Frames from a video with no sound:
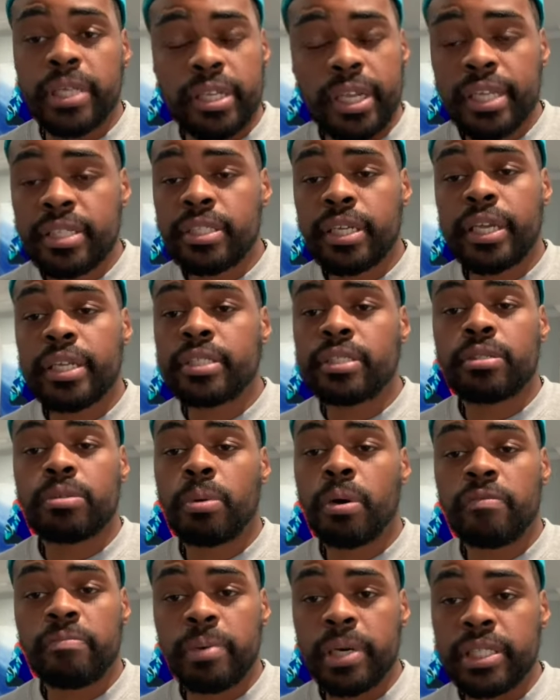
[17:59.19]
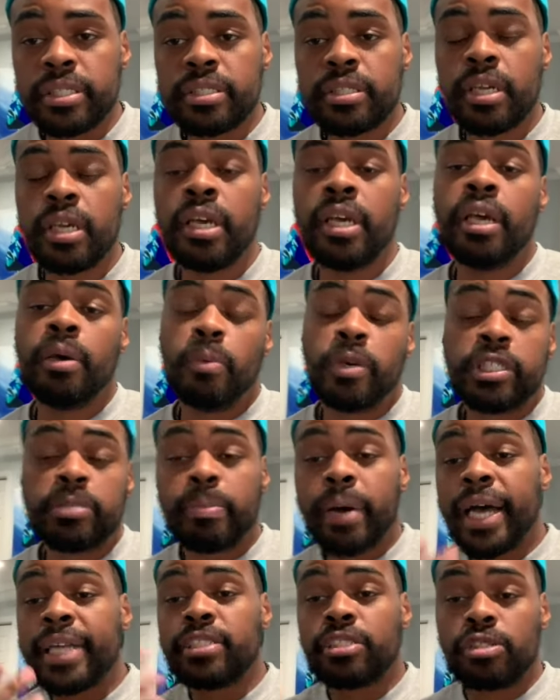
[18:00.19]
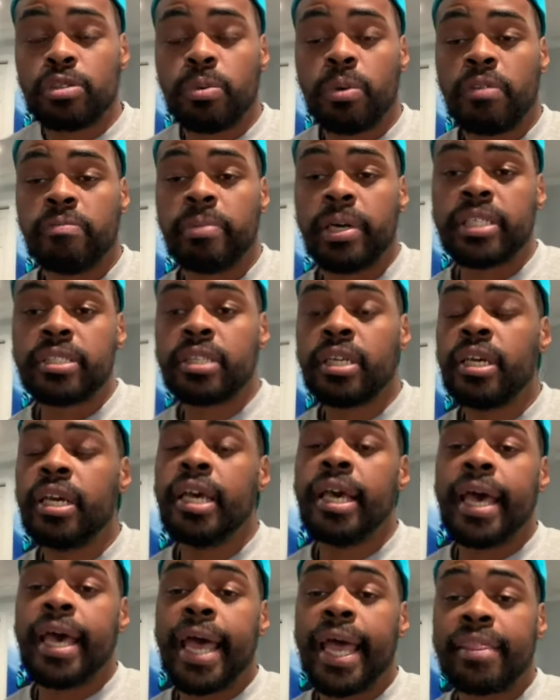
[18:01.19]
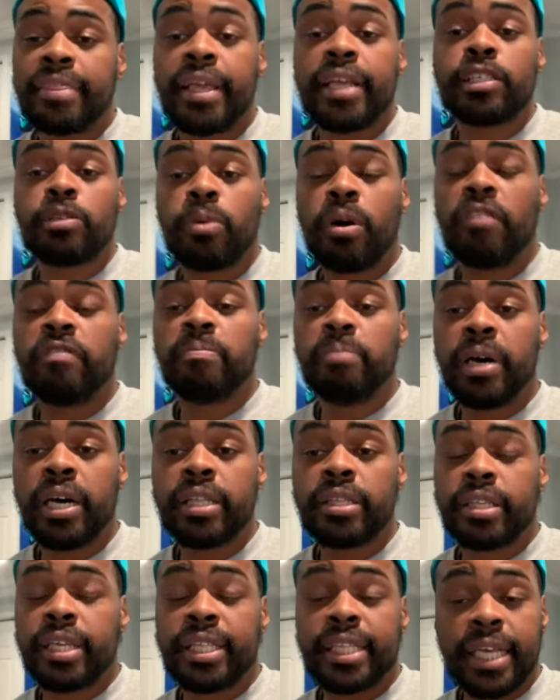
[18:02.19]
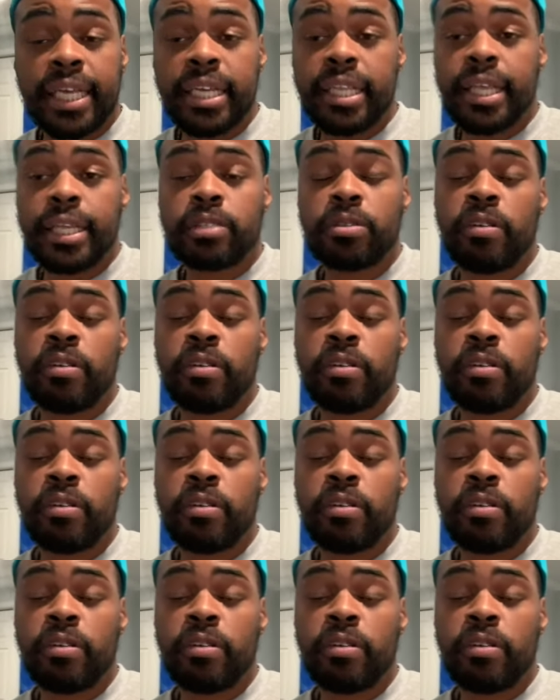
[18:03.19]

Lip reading: Let's say it's 12 months, which mine are 12 months. At that 12th month, at the end of that 12th